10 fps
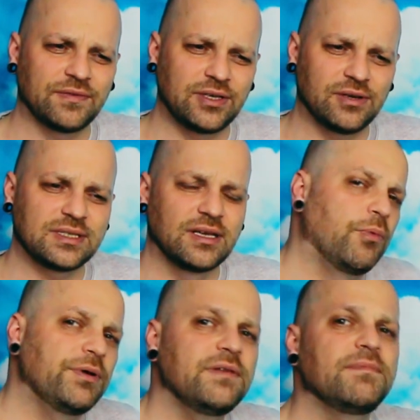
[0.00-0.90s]
videos.
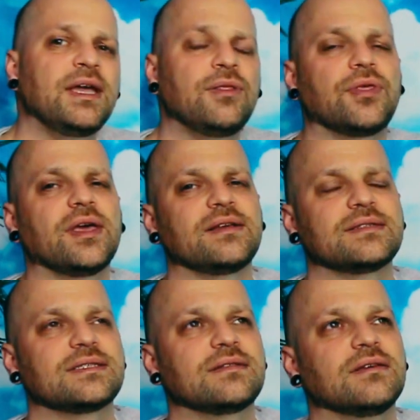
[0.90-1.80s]
One of the main
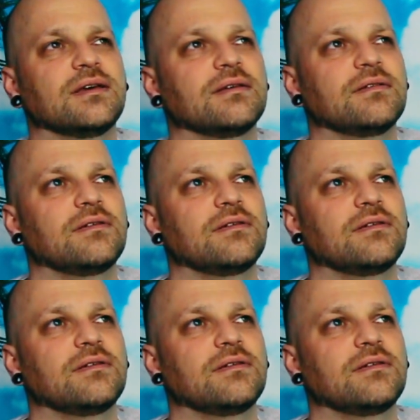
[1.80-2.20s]
things that